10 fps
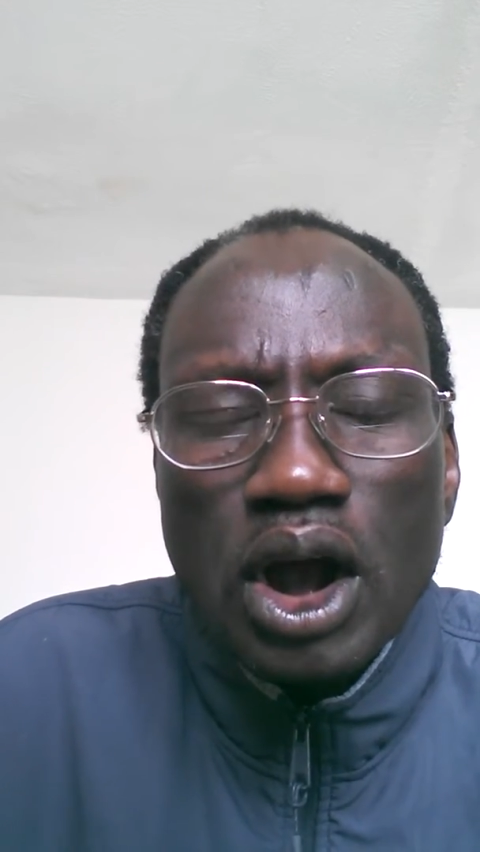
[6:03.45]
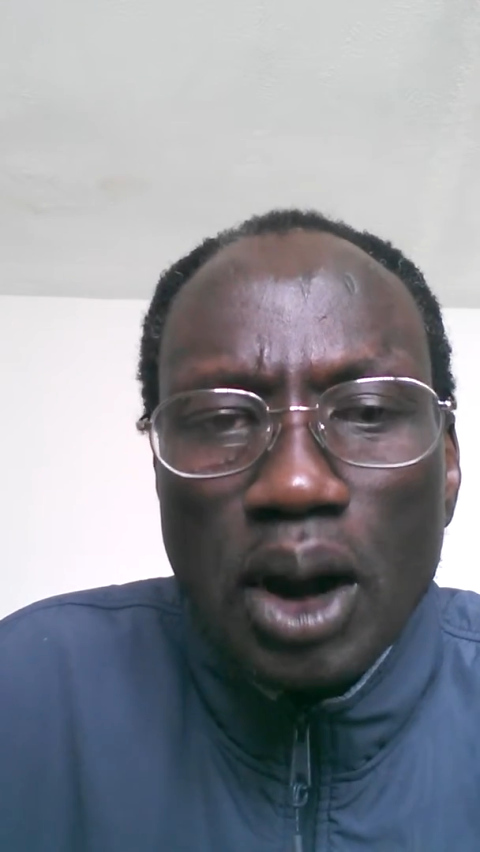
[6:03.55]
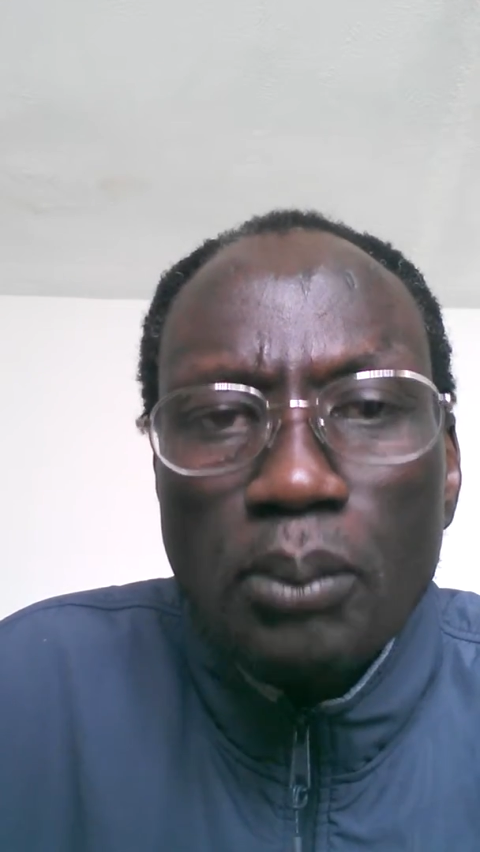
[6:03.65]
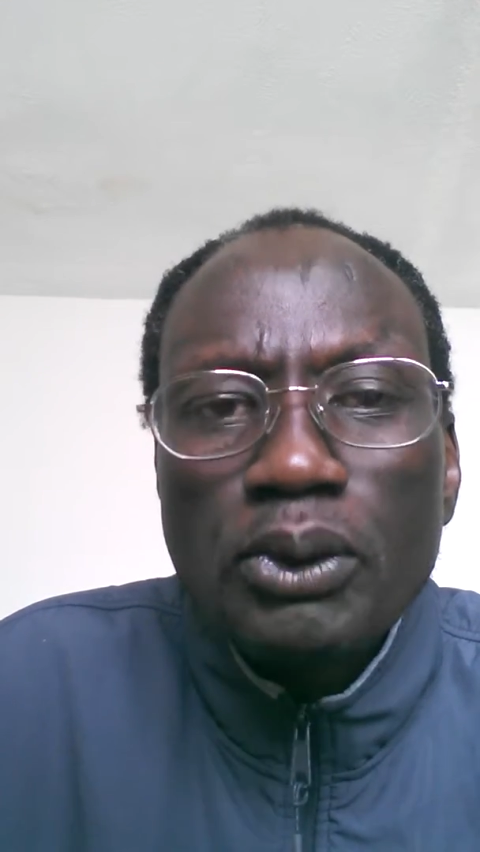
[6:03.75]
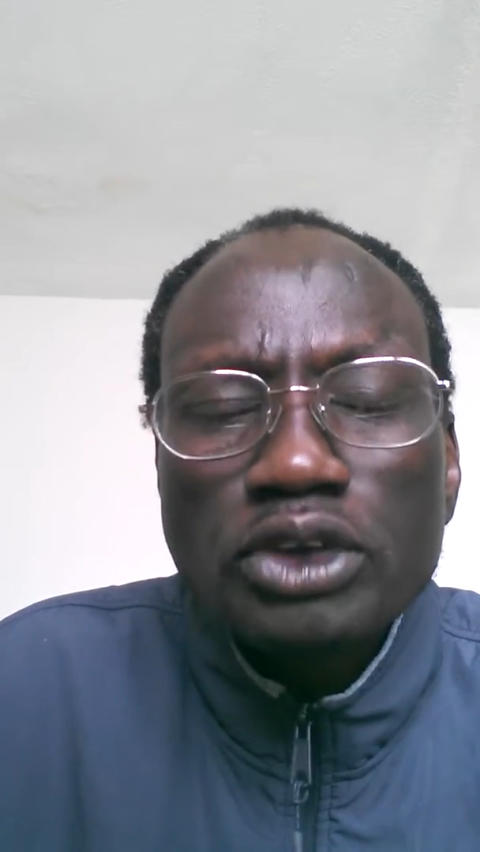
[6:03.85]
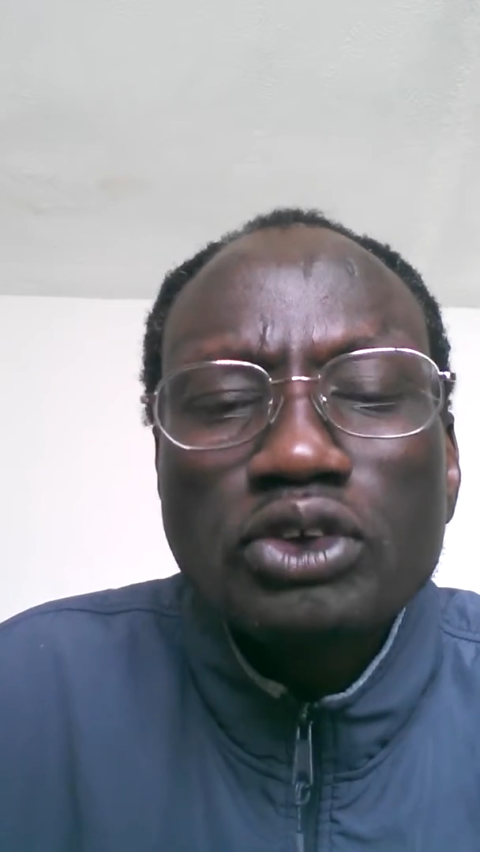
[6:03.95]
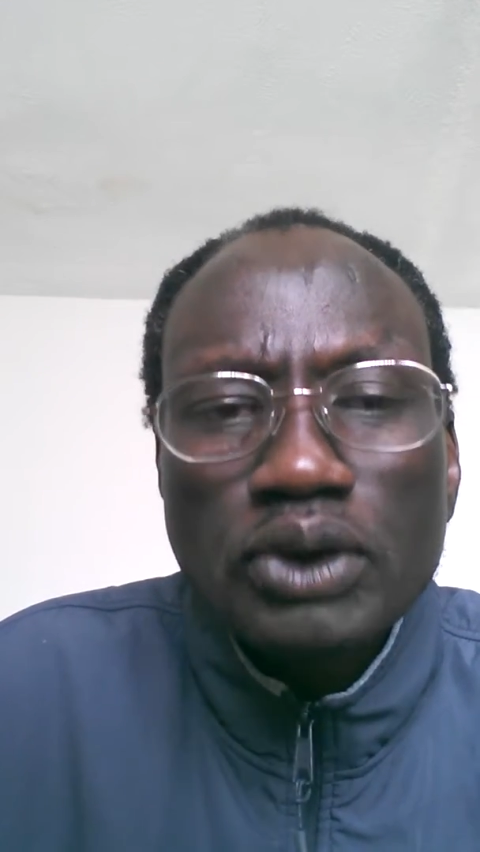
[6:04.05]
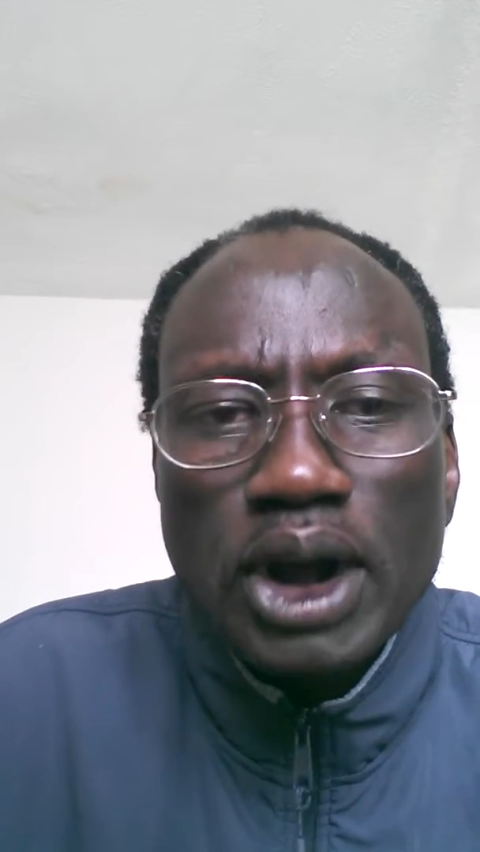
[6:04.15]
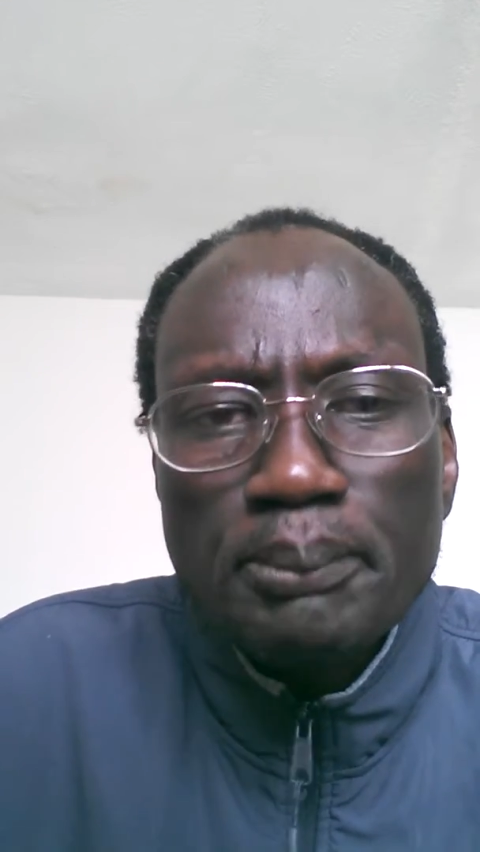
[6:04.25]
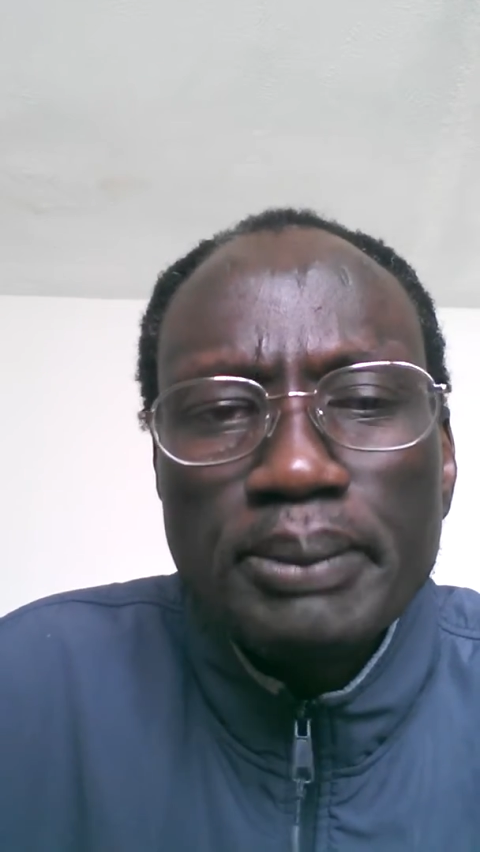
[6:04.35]
are more to
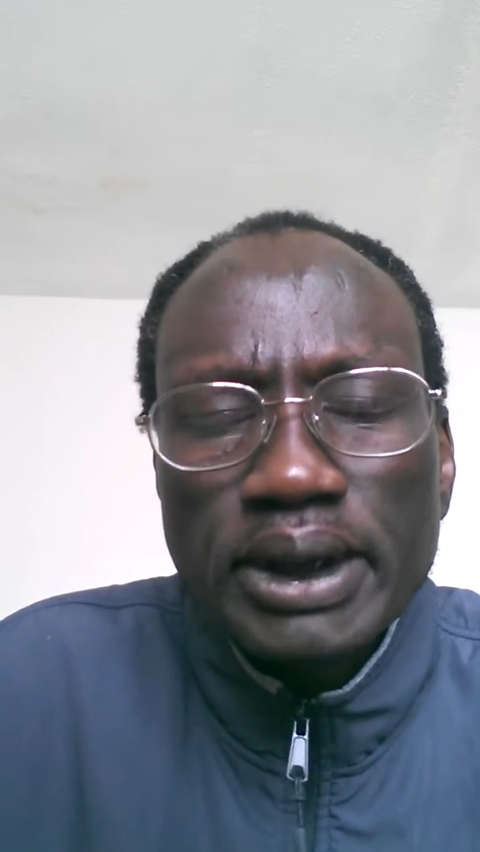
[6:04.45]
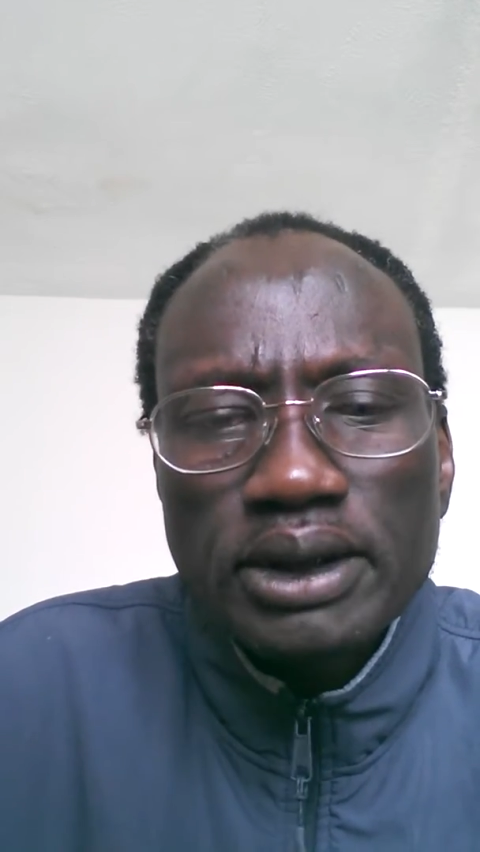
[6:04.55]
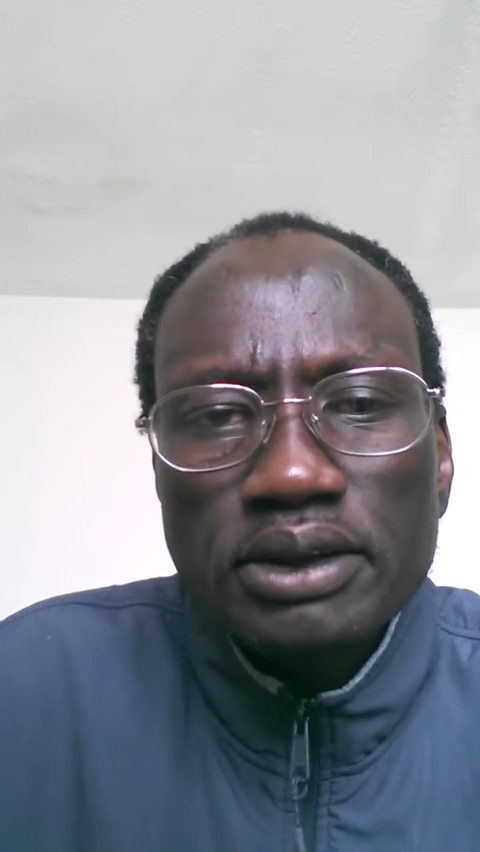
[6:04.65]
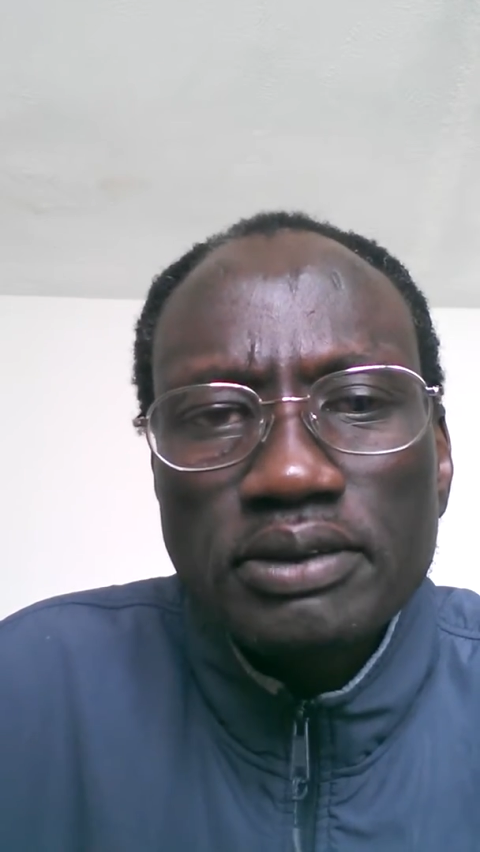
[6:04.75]
come back